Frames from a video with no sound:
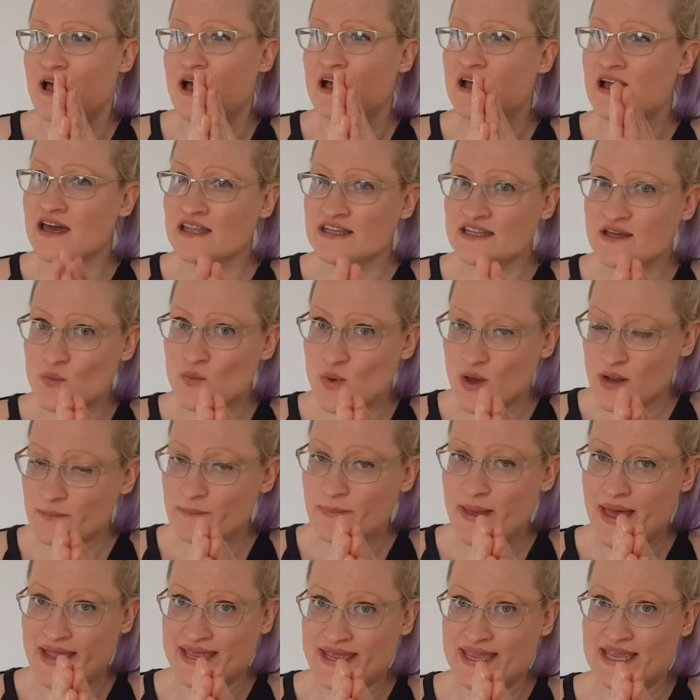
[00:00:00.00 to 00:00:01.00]
I got
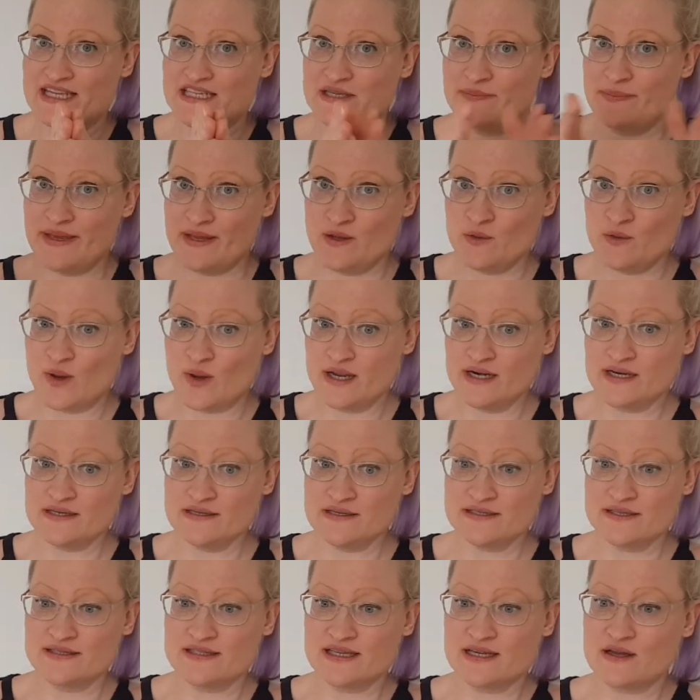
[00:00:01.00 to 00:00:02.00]
one package, a big
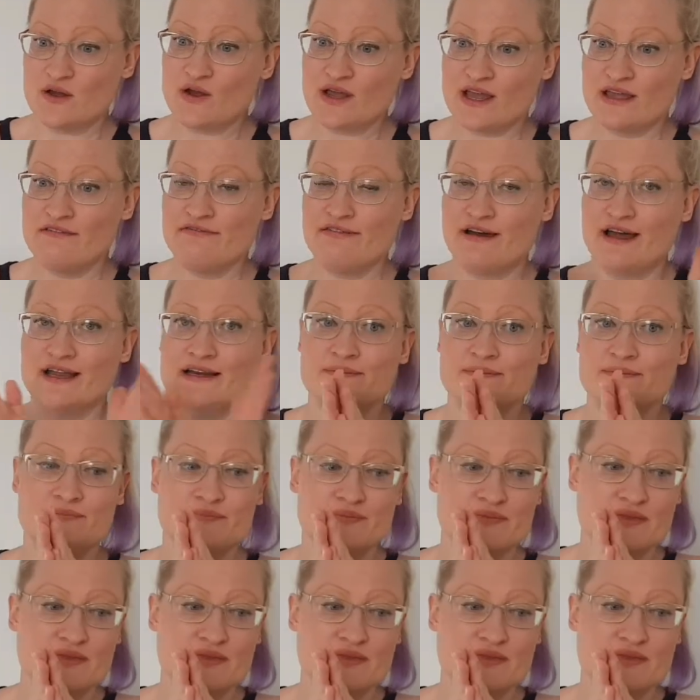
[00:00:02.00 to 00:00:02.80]
one. So it's like, okay, fine.